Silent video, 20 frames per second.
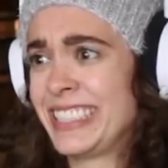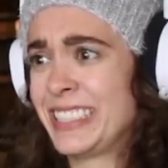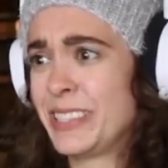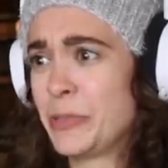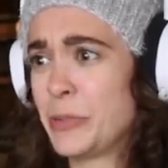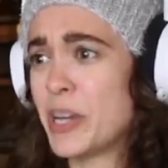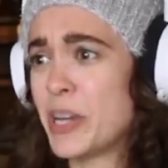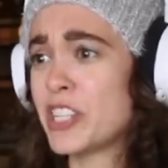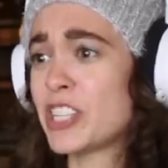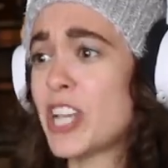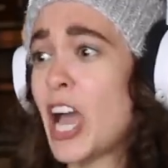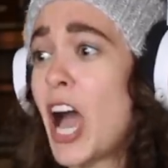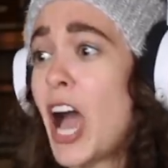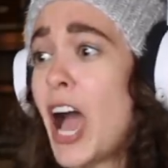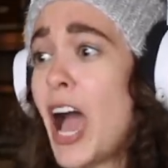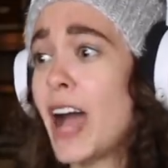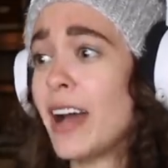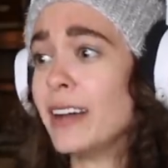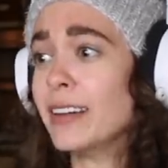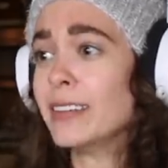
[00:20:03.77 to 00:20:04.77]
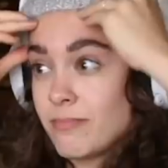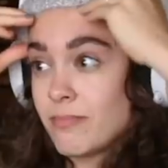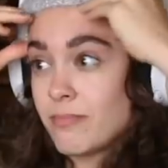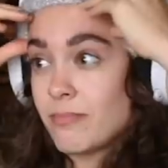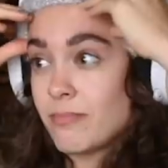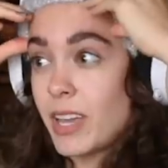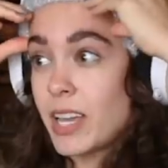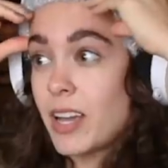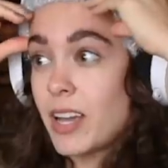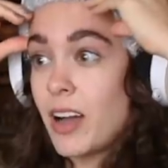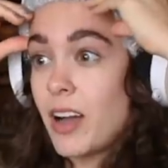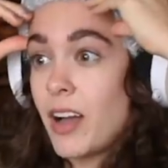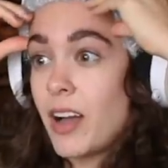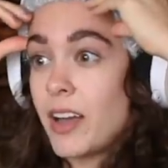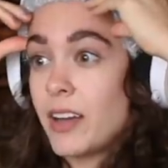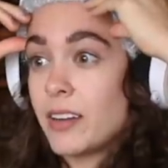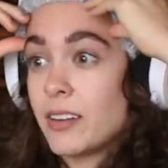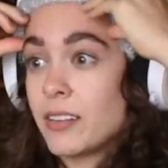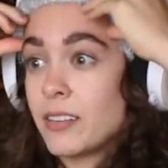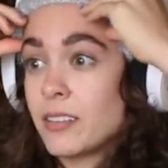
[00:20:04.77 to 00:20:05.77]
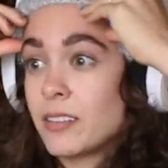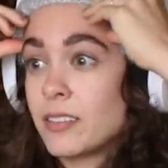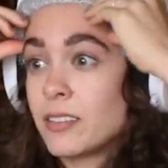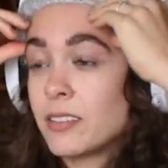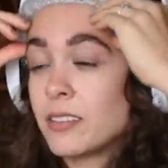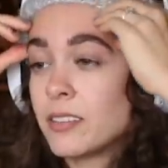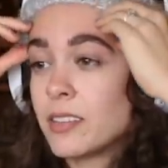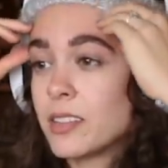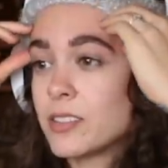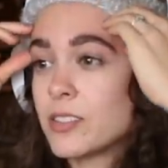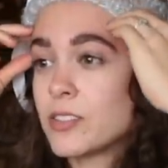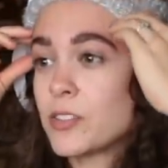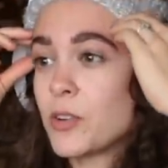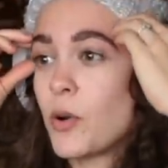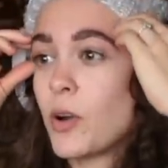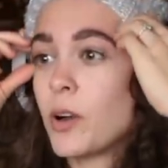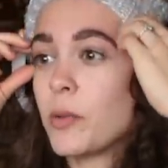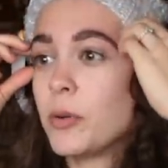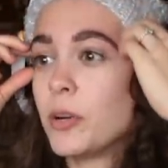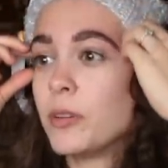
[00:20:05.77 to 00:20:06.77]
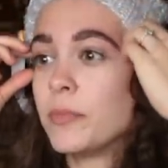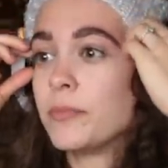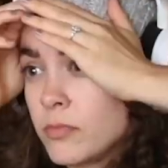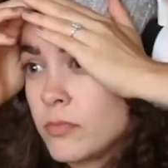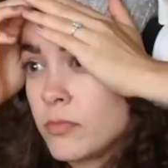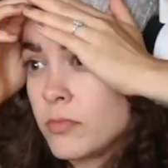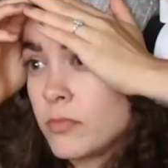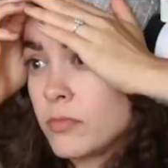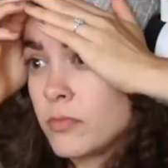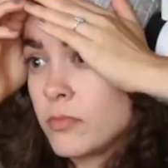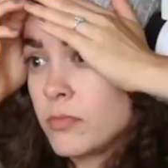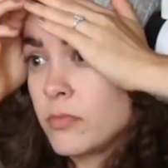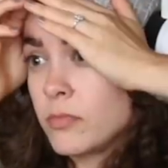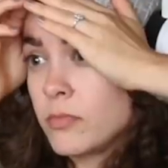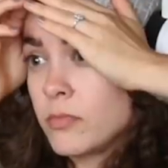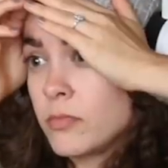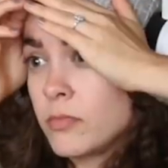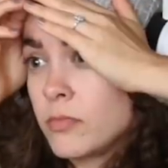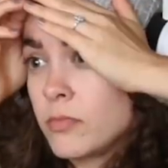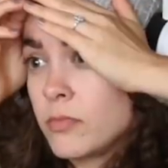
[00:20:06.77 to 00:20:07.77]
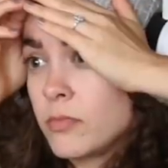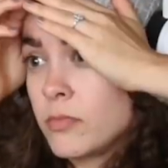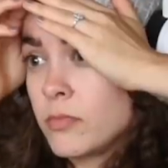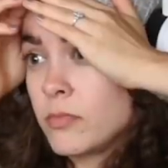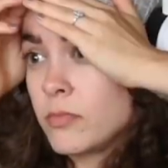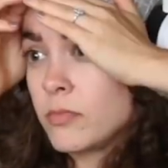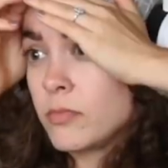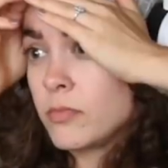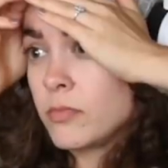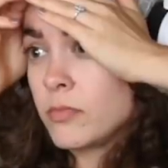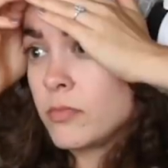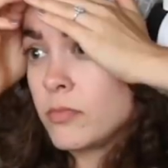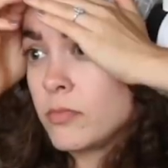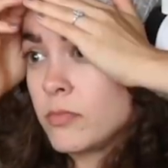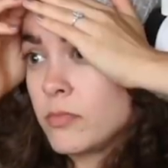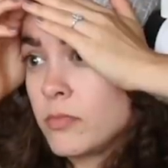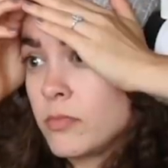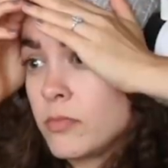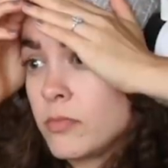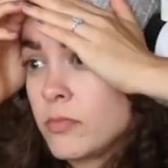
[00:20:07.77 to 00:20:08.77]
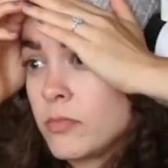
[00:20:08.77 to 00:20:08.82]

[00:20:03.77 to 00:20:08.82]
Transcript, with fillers: Wichita! Oh my god. This is horrible. Two, three!